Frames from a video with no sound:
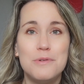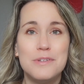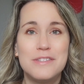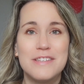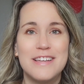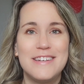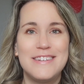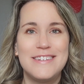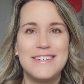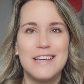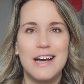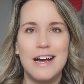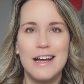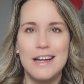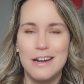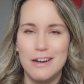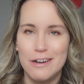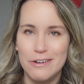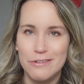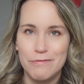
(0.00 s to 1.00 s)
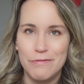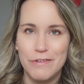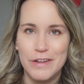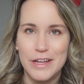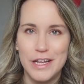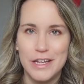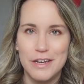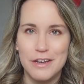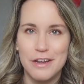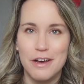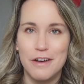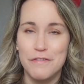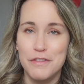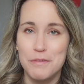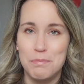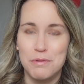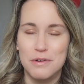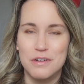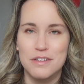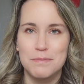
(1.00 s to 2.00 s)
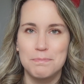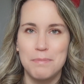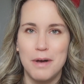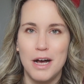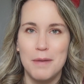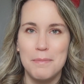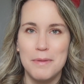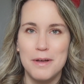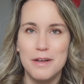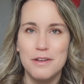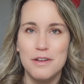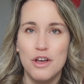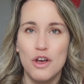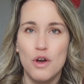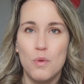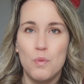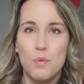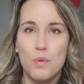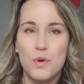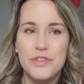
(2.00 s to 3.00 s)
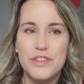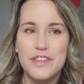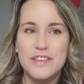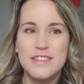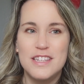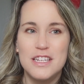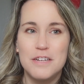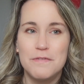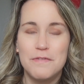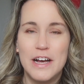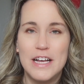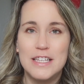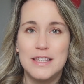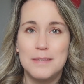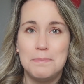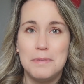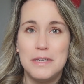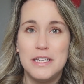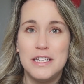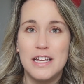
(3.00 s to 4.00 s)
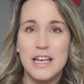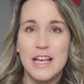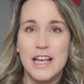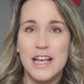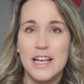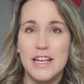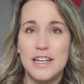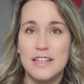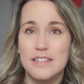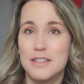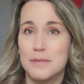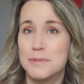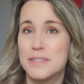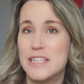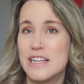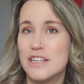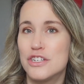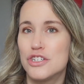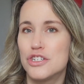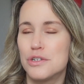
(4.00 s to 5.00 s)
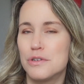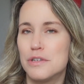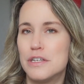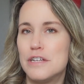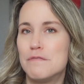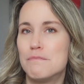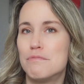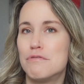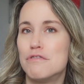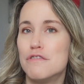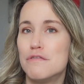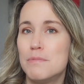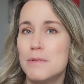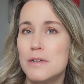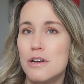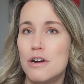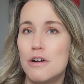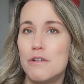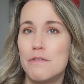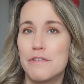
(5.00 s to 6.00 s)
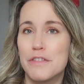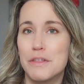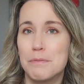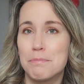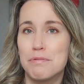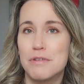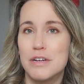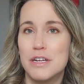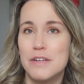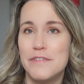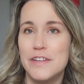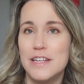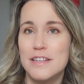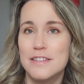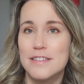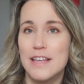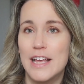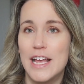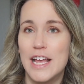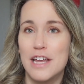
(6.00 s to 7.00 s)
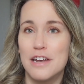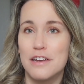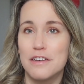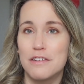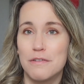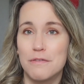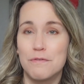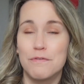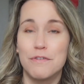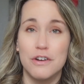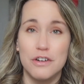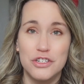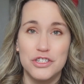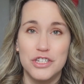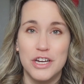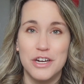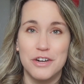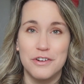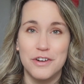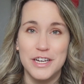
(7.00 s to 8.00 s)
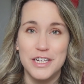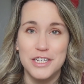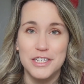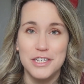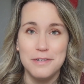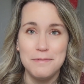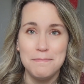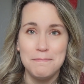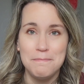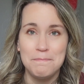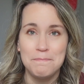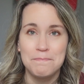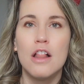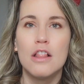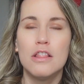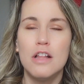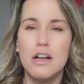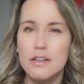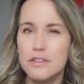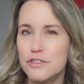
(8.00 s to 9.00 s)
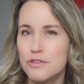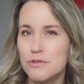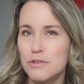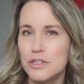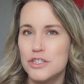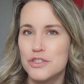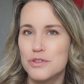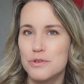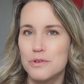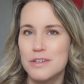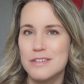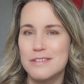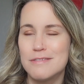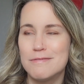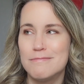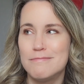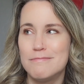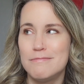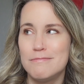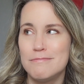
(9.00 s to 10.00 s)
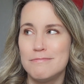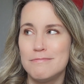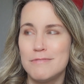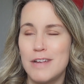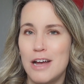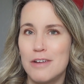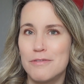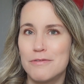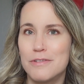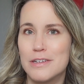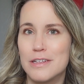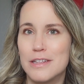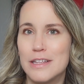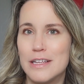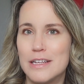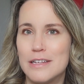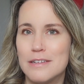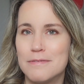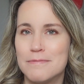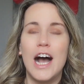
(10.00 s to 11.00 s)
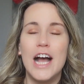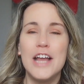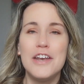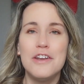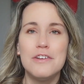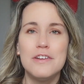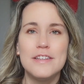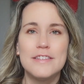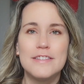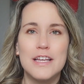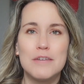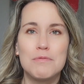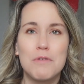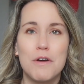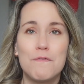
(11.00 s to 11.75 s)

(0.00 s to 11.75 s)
is a die-hard fan of the Boox Palma, would this device be a substantial improvement over the previous and first generation? Long story short, not really. I noticed there were